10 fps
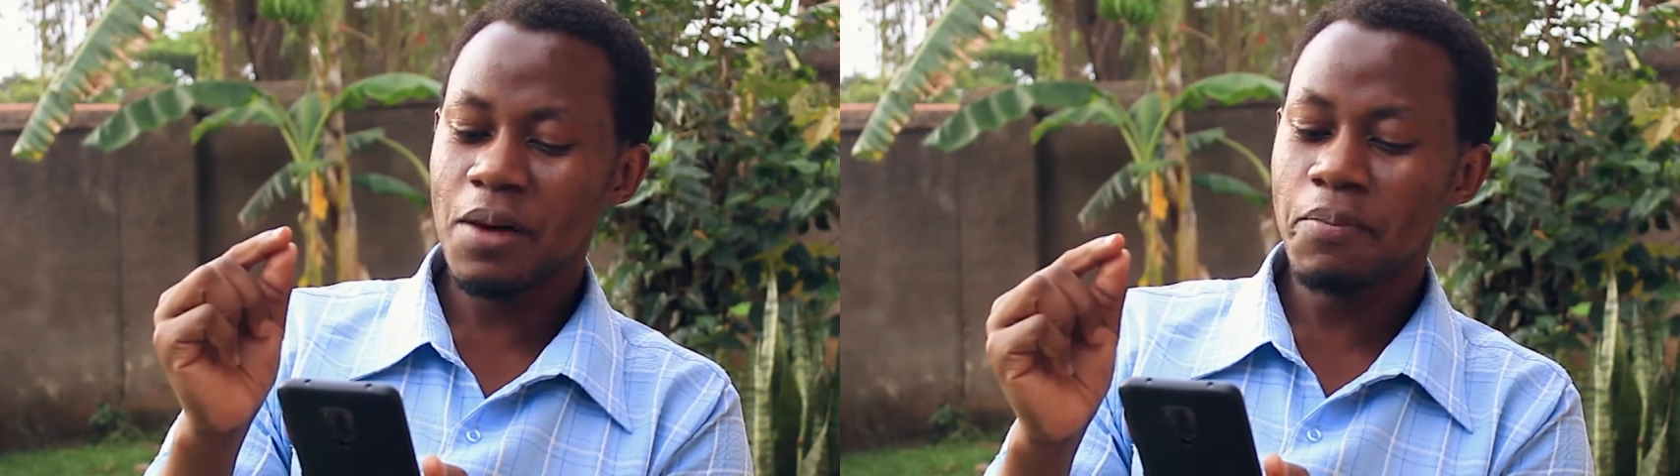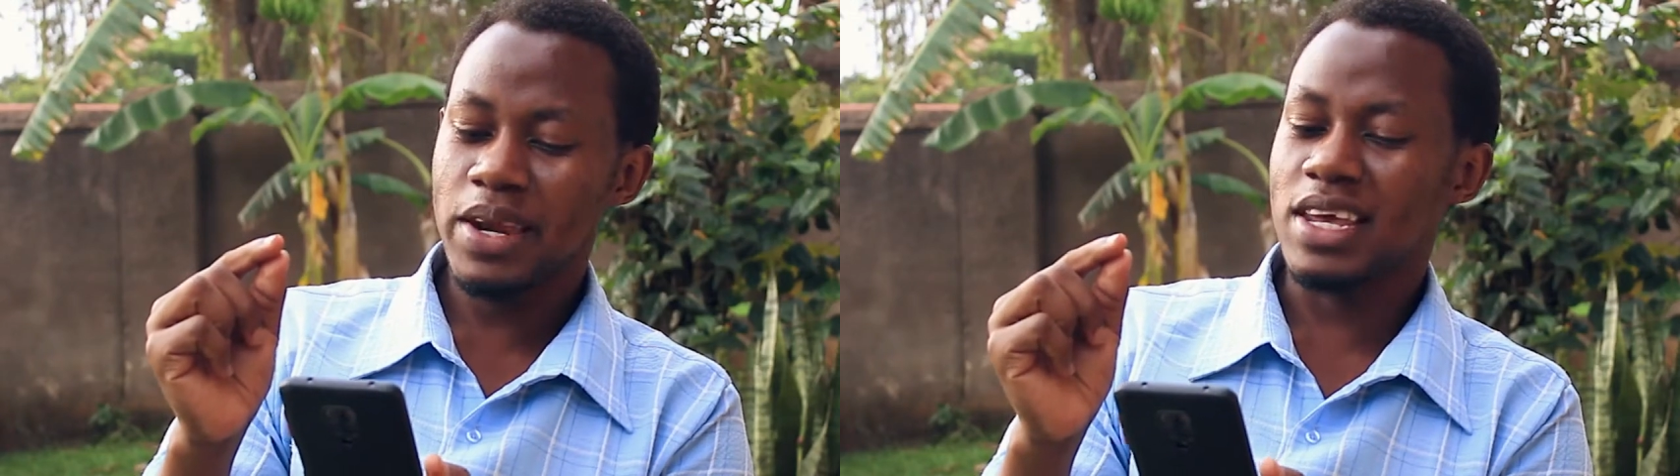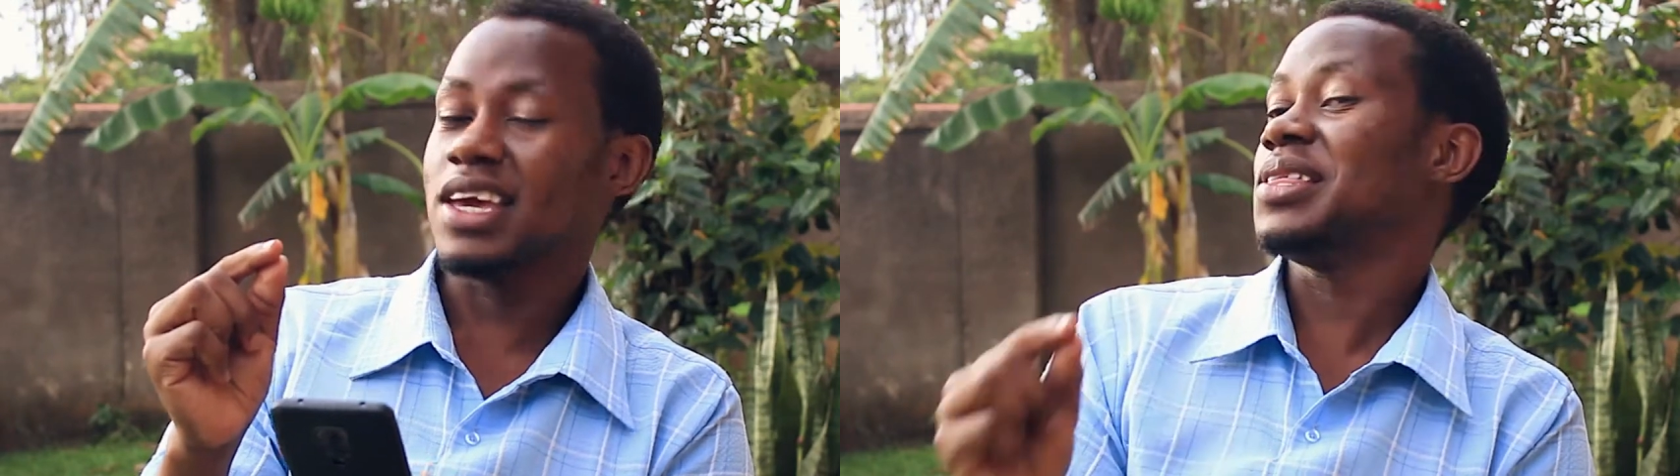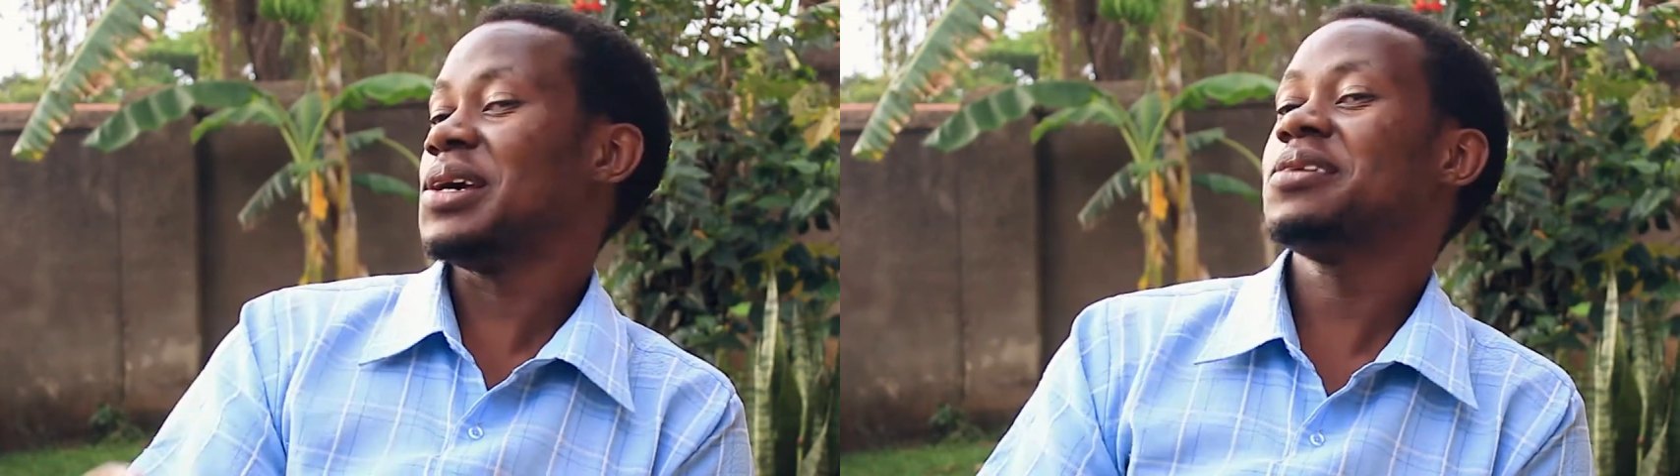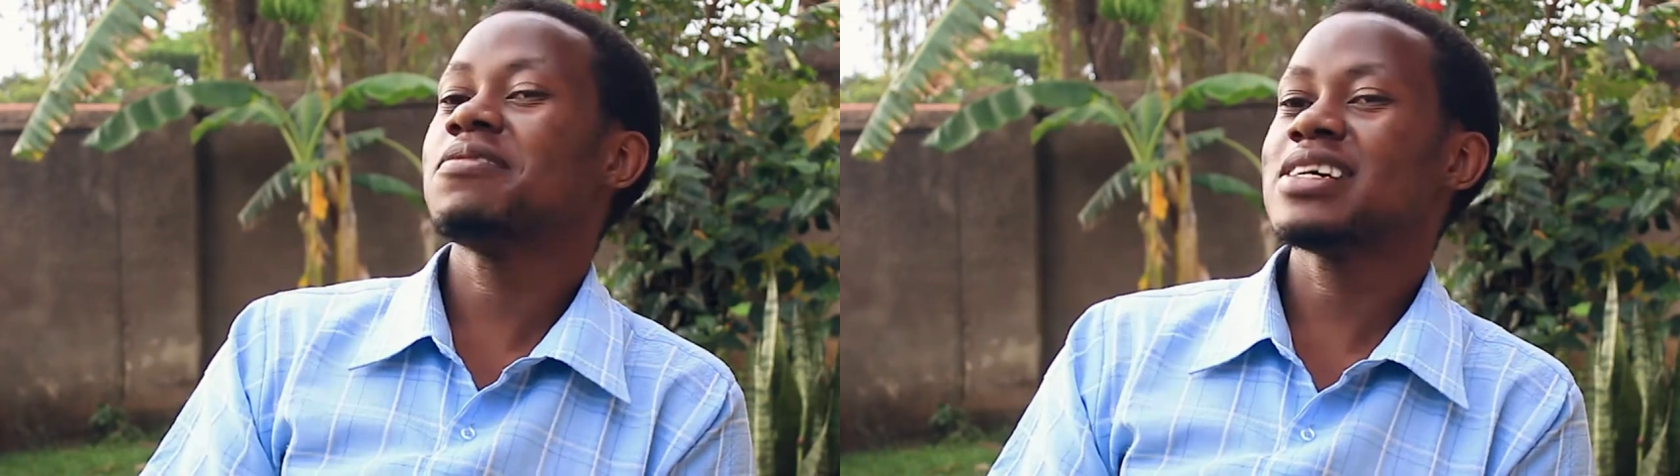happening in the
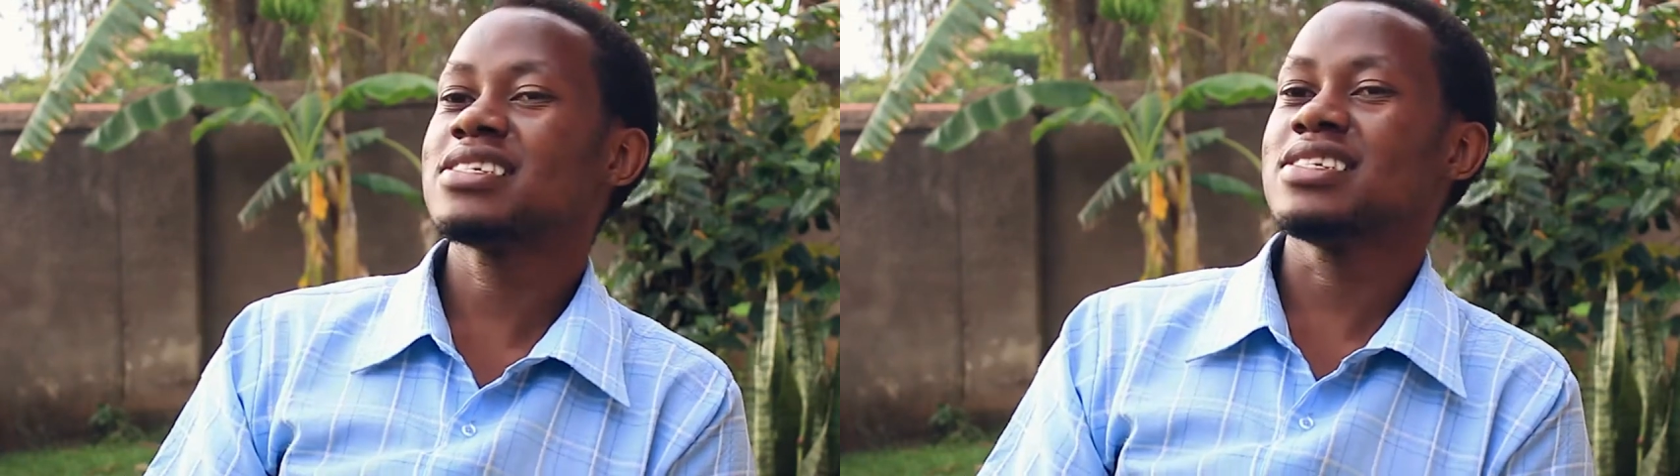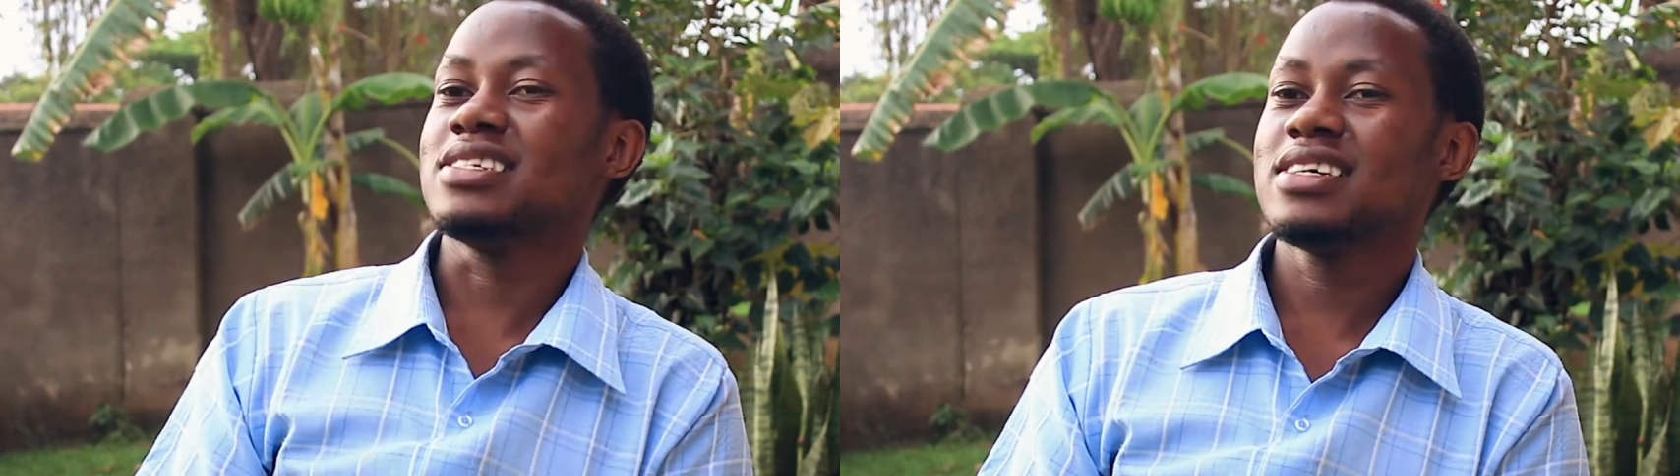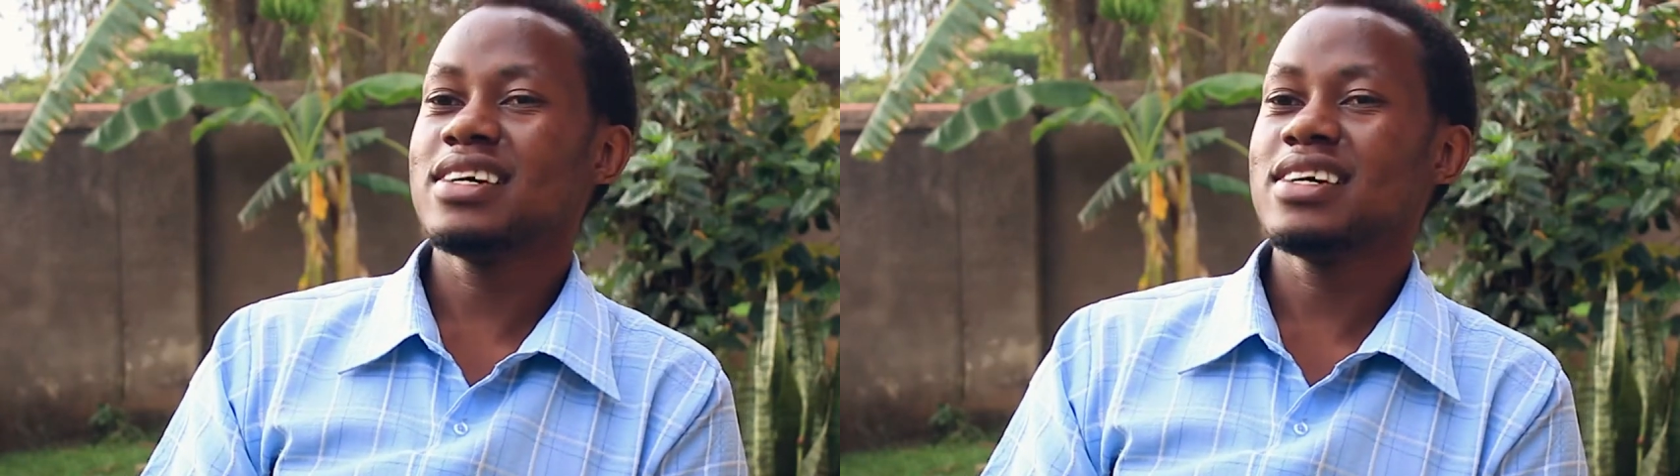university.